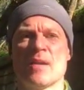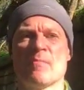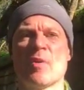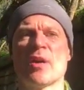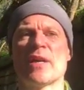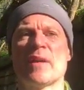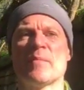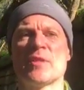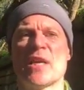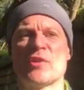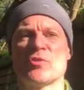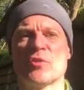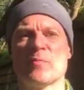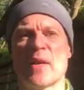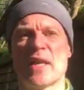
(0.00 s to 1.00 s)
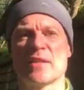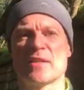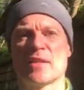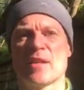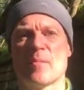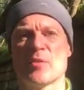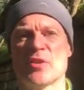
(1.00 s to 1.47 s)
My name is Andrew
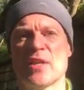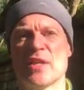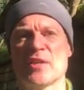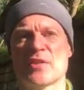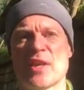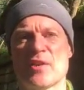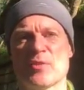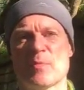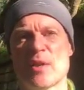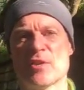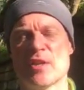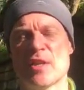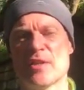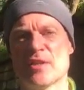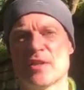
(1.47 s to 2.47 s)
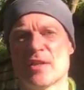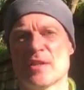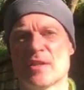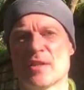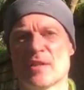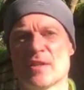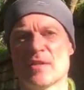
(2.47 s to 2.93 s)
Bant. I'm a Senior Sales Specialist
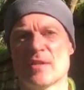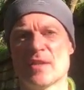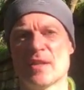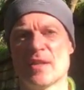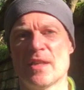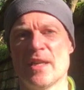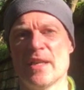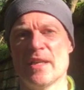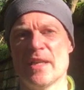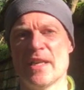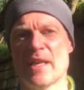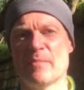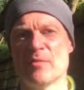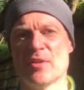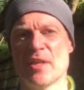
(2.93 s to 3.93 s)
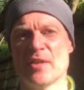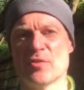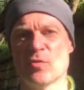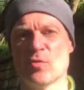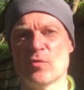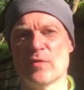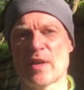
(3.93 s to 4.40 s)
in EMC's
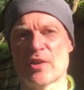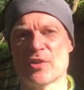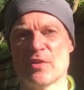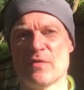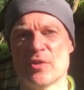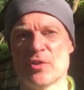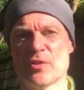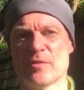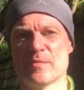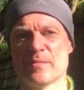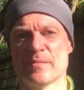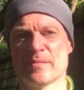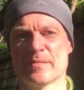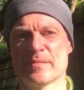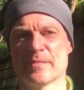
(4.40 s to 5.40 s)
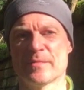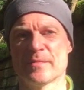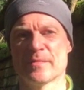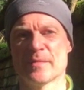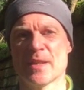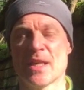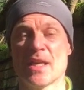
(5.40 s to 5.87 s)
All-Flash division.
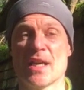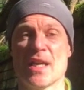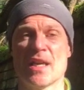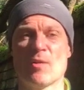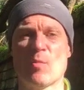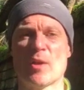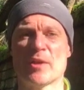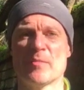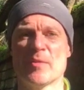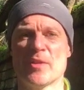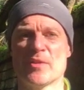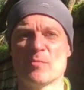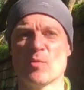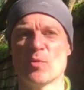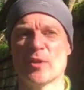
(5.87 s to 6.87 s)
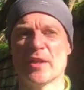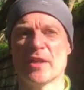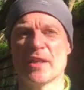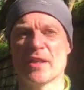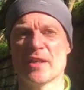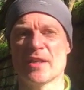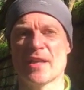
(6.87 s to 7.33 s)
And I welcome you this morning
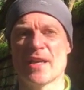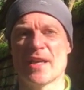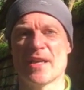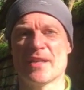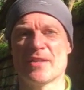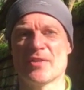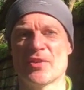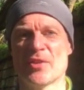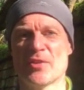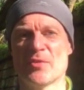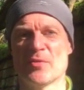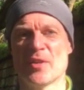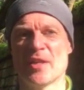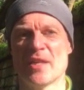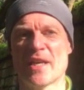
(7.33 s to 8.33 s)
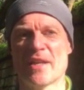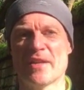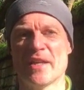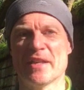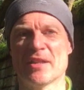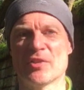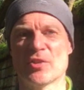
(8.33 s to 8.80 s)
to the
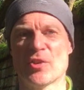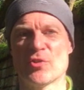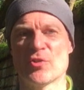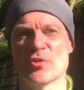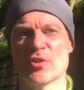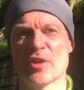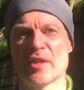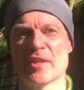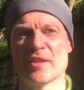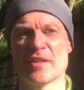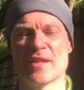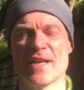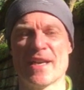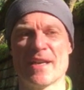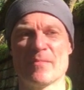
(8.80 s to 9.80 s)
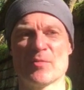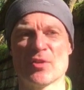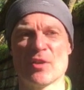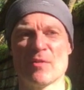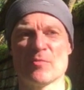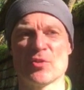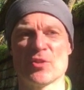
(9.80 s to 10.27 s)
English countryside. So
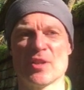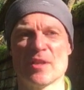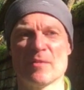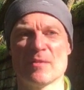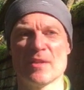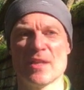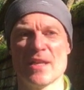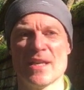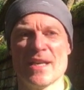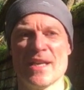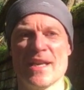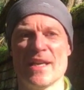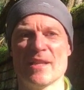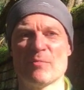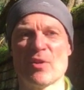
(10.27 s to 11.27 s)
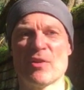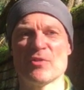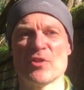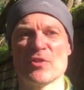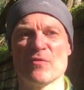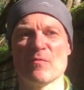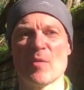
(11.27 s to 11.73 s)
I'm just in the
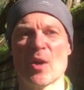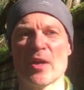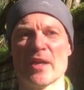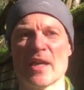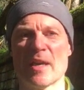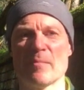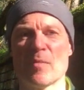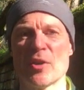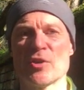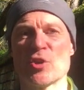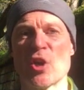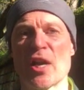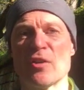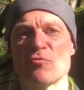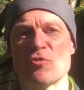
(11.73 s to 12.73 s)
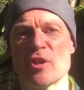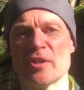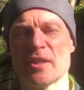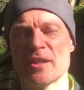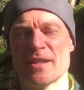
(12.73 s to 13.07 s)
process of my trail run,